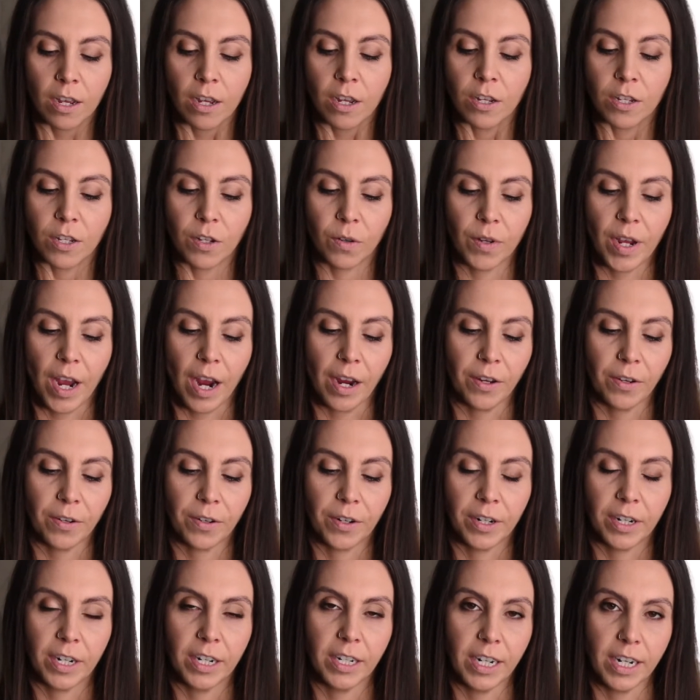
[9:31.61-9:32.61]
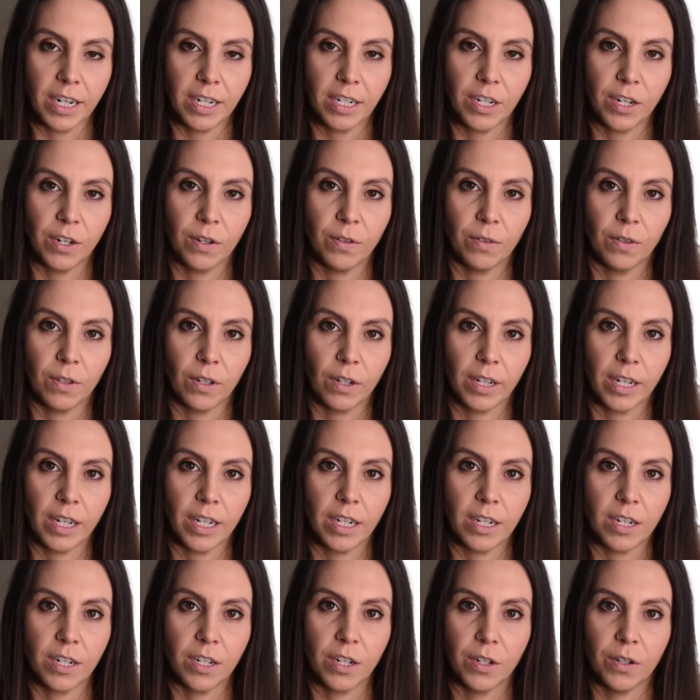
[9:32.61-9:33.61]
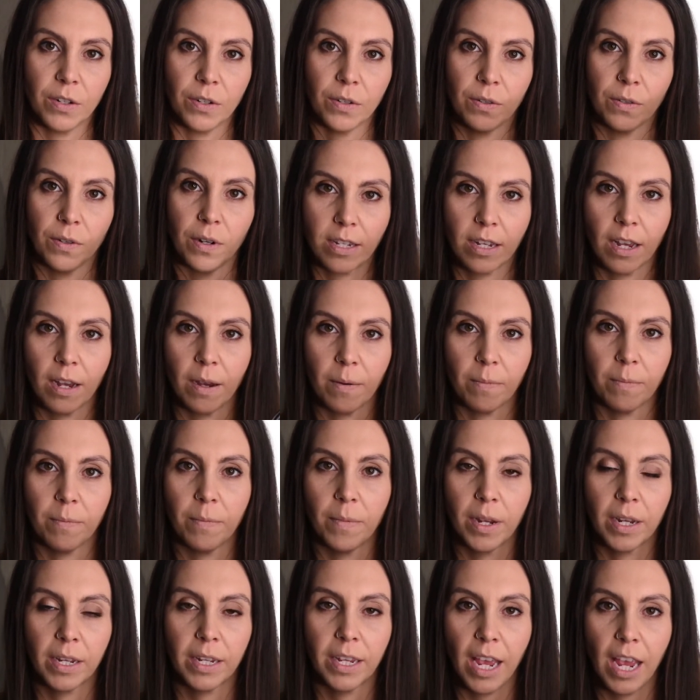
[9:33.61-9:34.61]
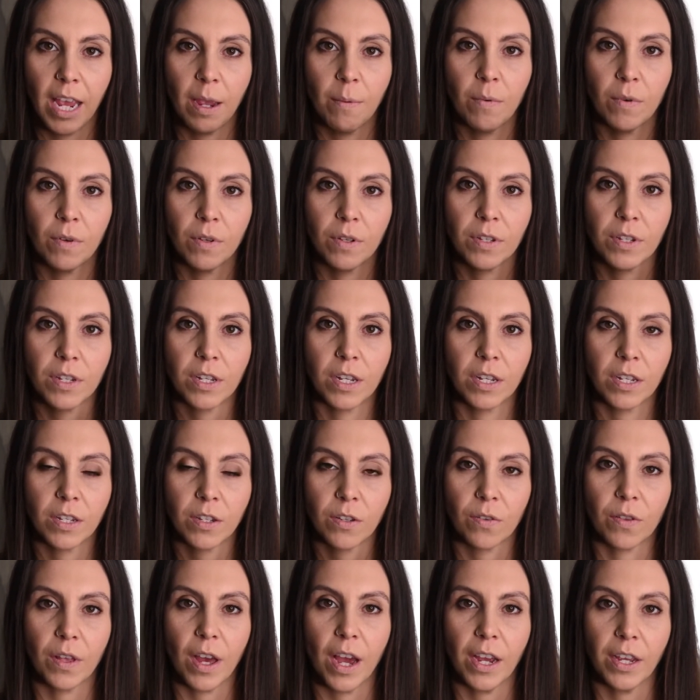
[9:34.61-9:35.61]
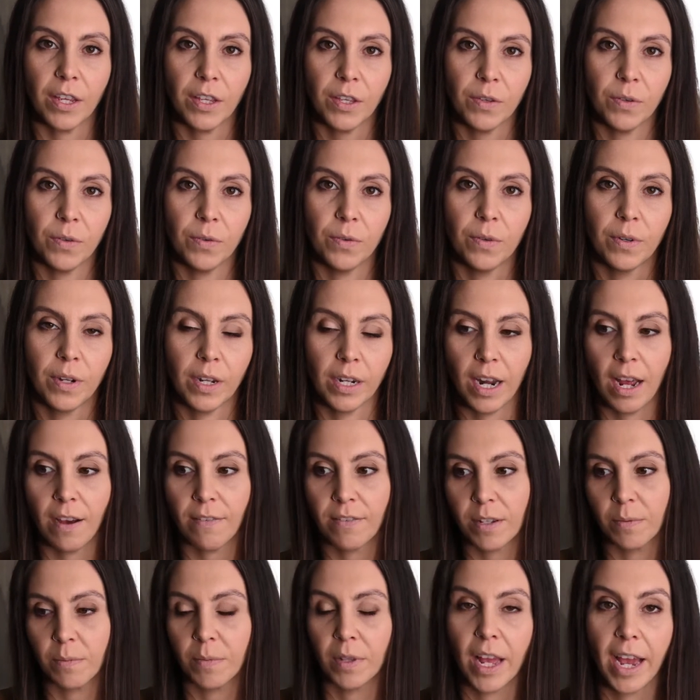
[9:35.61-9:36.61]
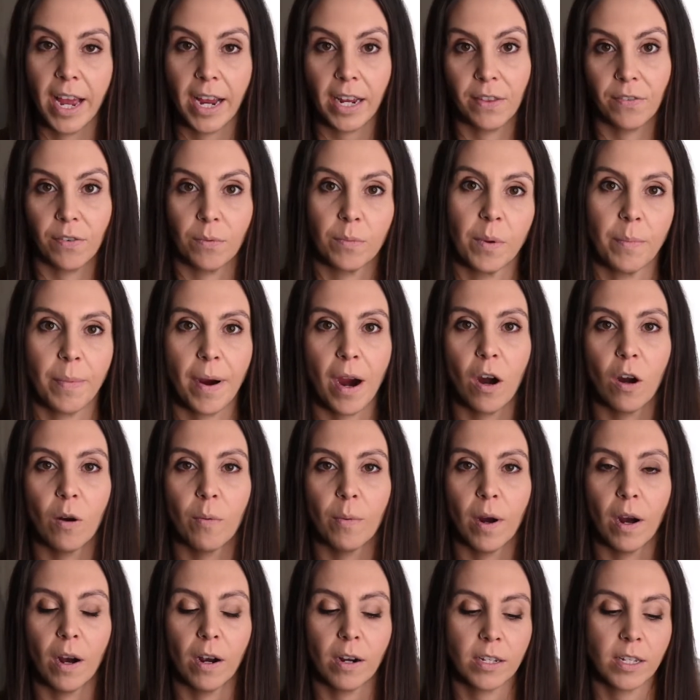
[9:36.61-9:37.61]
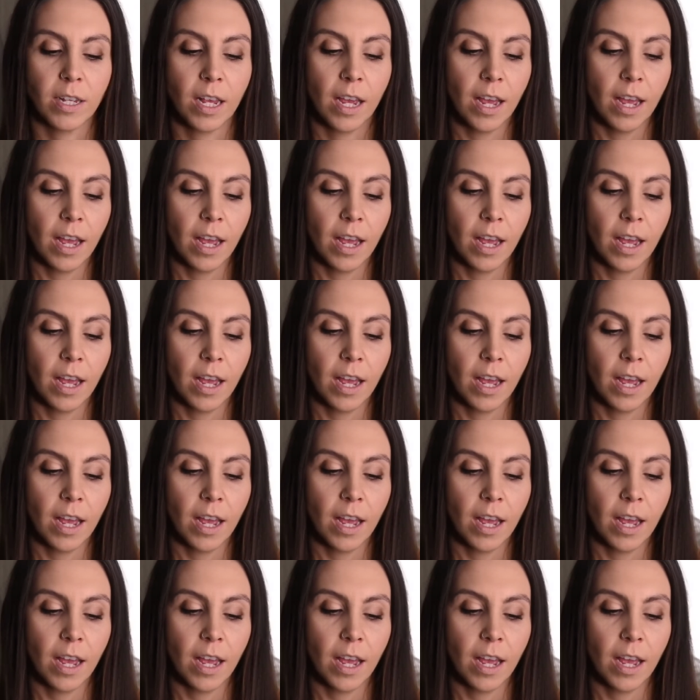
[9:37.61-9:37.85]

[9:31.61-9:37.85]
So yeah, you're gonna need to look into some cables so that you can have some length from the power box